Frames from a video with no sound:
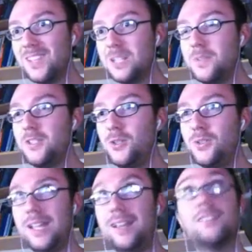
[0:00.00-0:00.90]
It's been too...
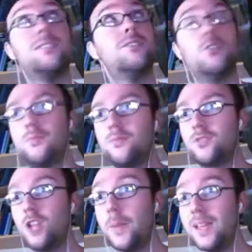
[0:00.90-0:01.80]

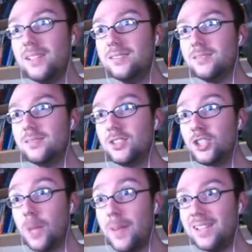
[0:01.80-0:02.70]
Stop it!
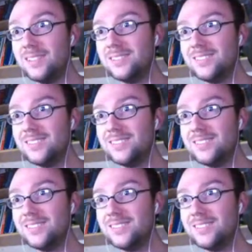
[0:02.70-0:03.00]
Stop it!